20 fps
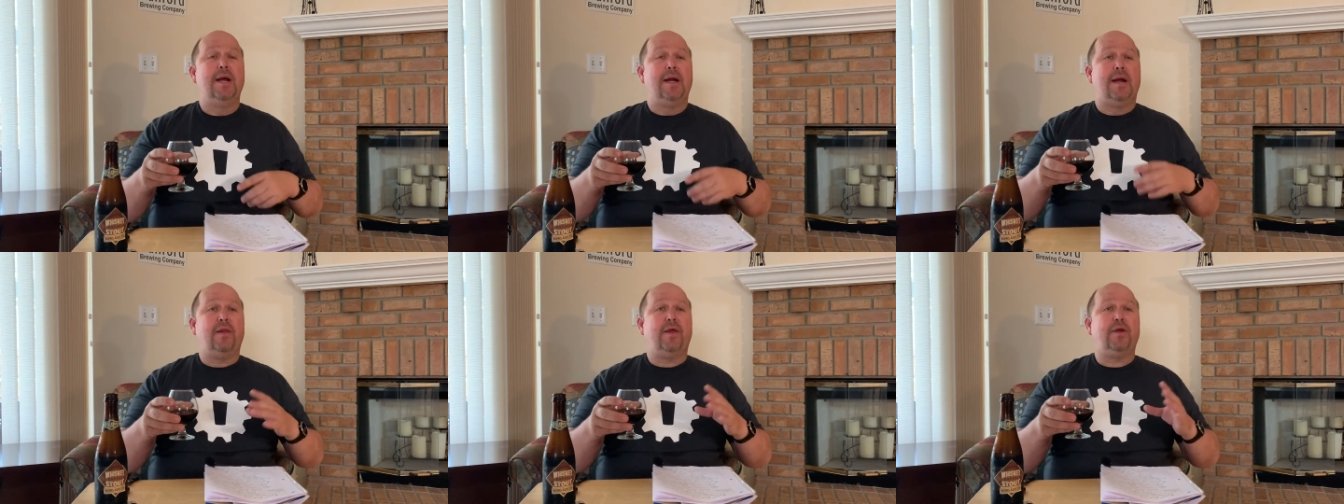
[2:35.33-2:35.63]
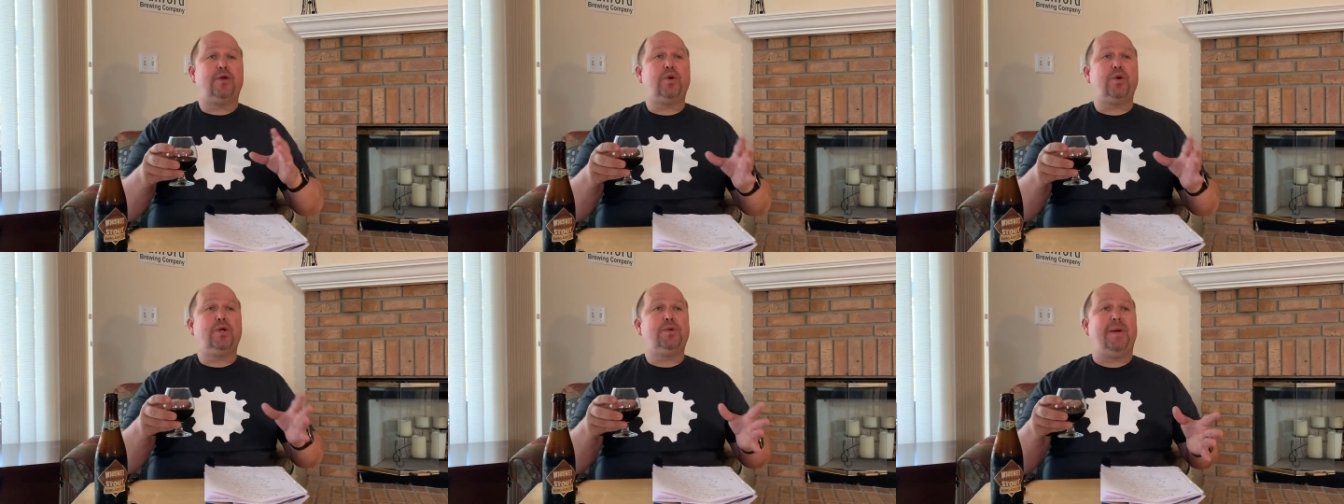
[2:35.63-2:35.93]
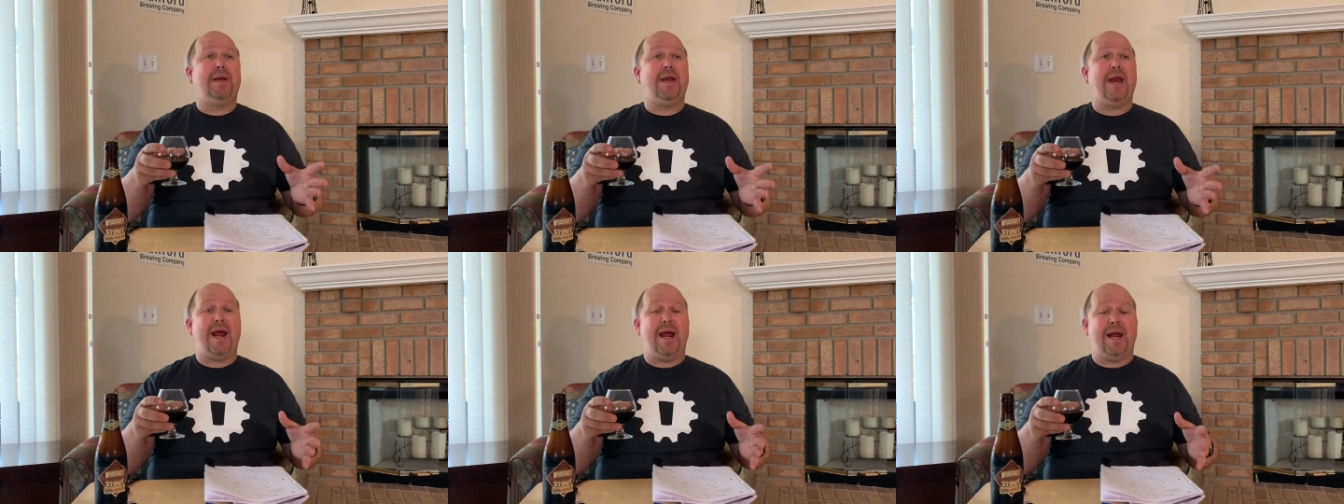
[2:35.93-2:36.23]
Now this one's
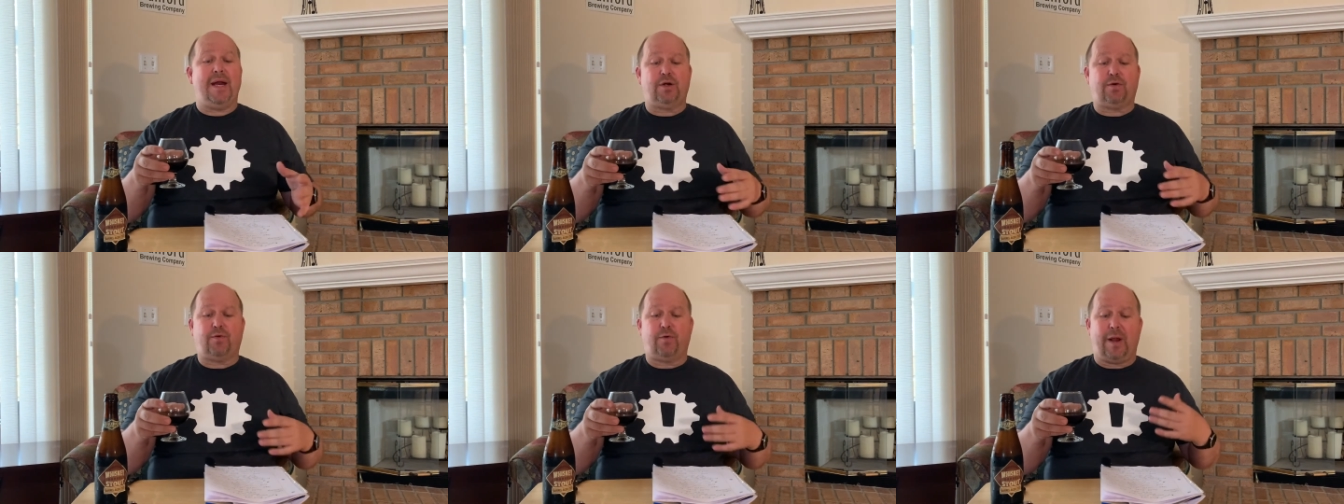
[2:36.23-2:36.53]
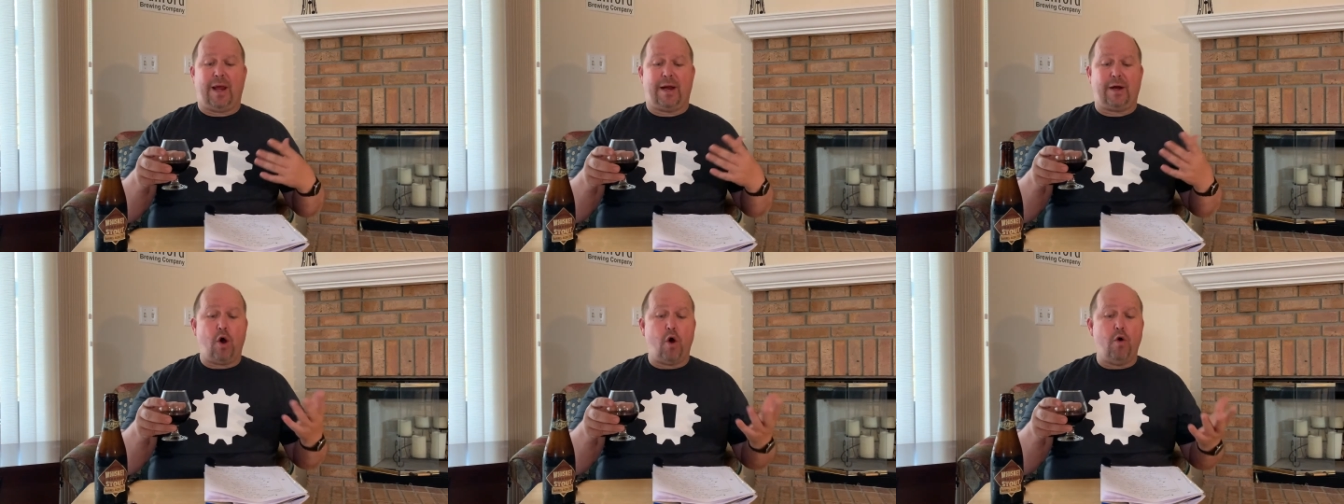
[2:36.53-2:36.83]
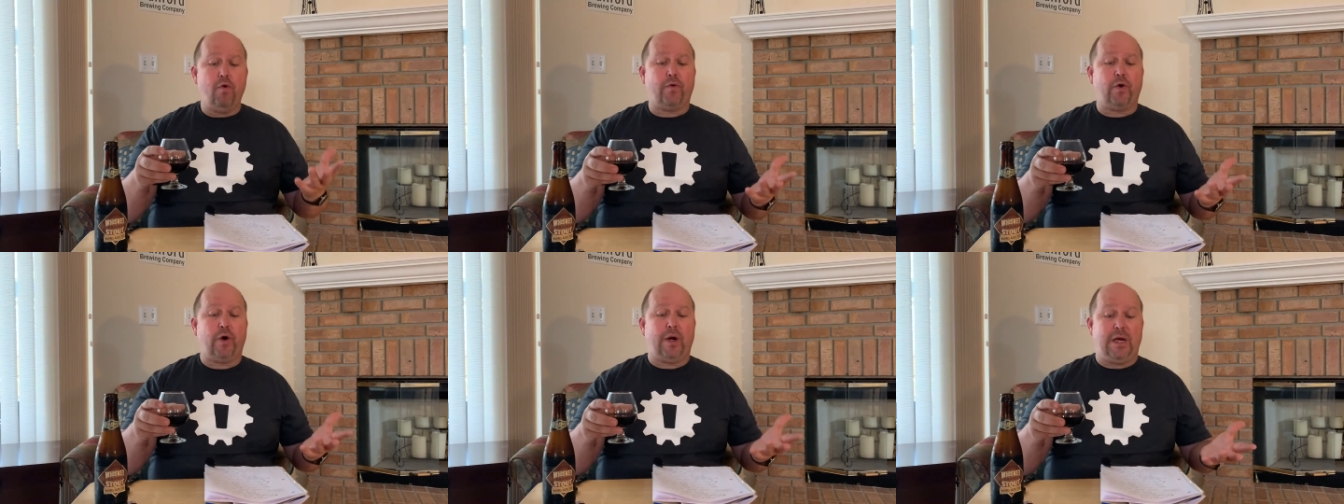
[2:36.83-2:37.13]
been aged for like
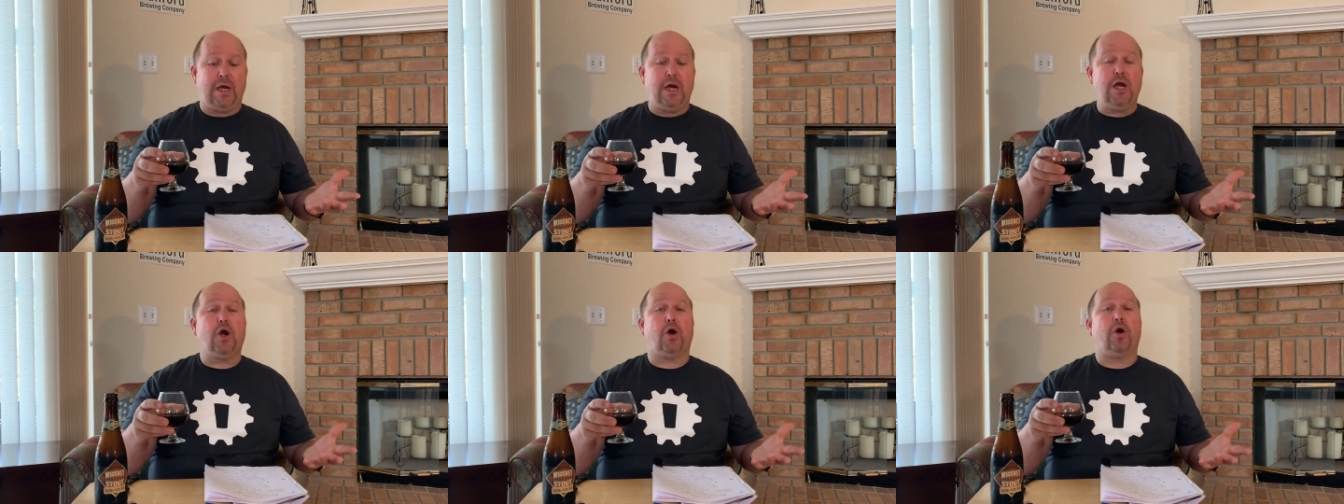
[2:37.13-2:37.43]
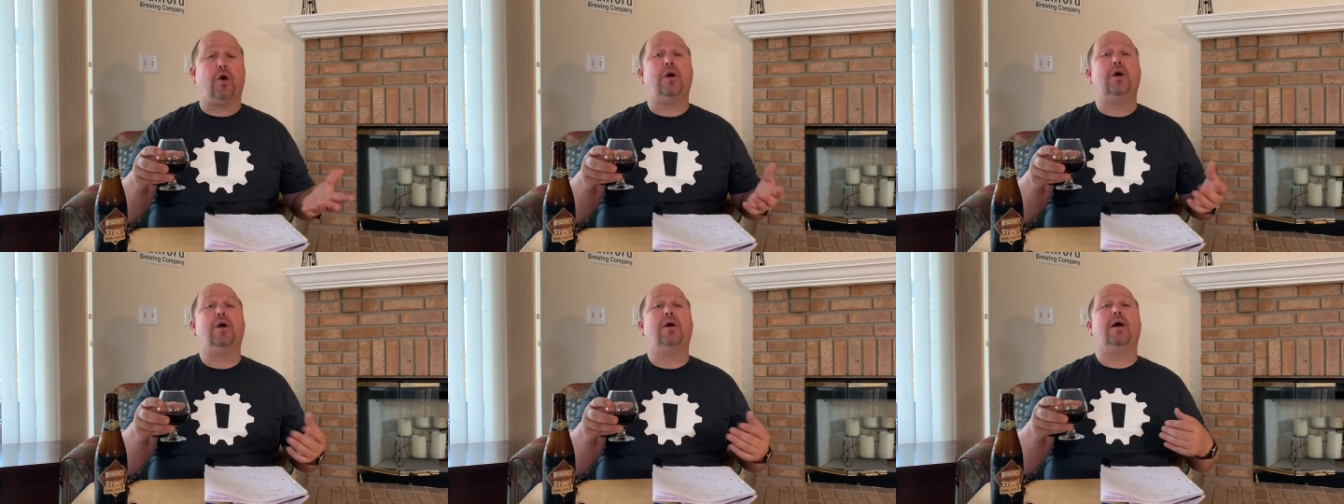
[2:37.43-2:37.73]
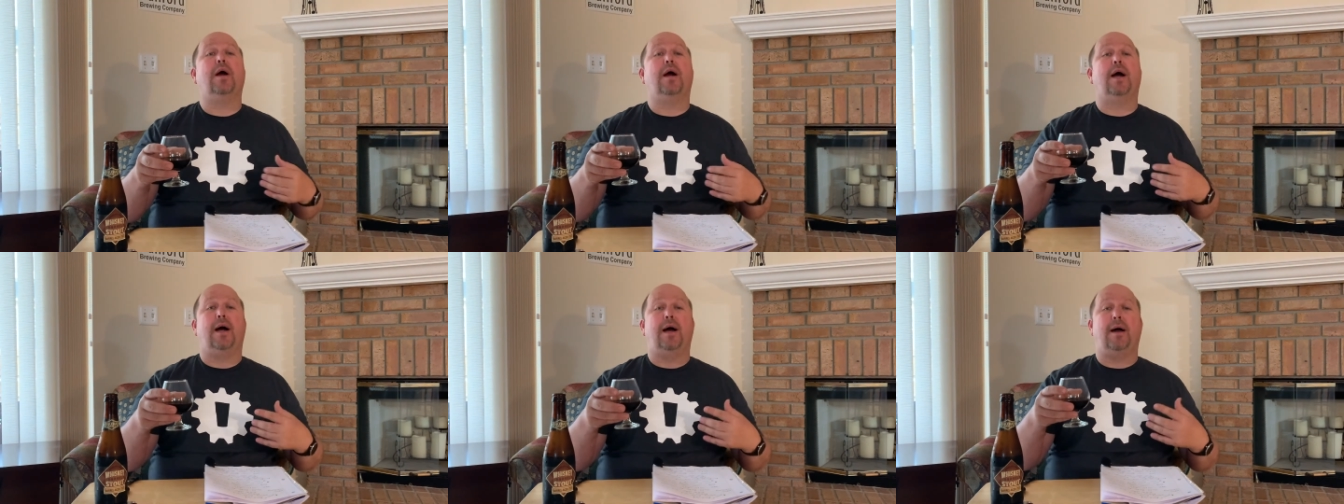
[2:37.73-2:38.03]
over a year
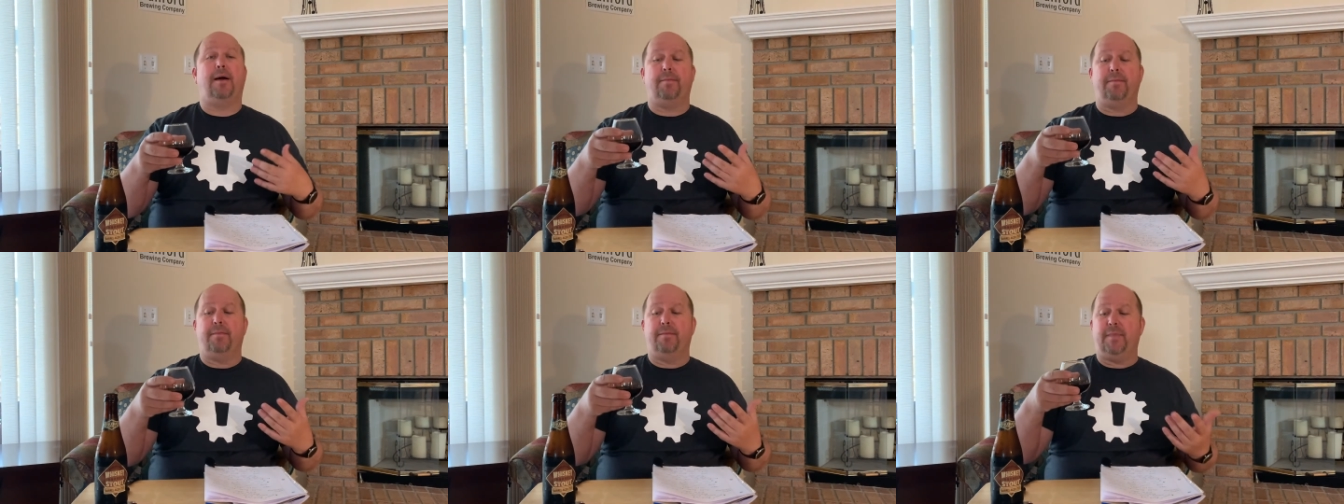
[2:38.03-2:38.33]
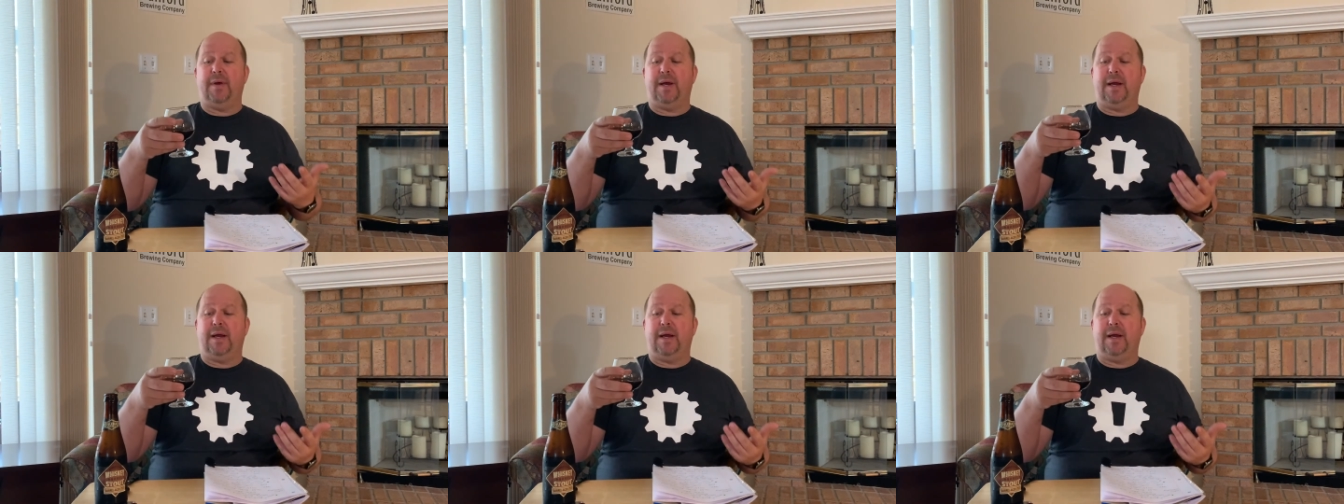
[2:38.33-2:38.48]
um,